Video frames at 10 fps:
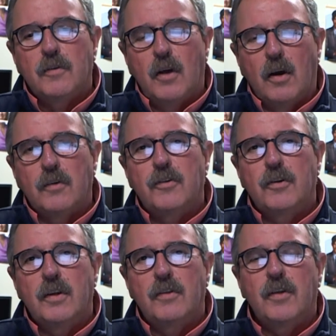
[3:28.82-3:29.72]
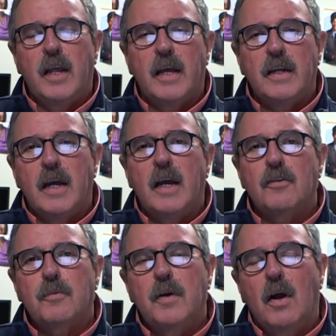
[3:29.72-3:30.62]
our students and
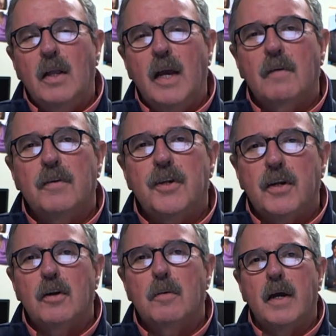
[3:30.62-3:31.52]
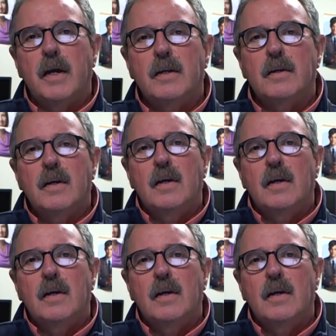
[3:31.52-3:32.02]
us, we all have a terabyte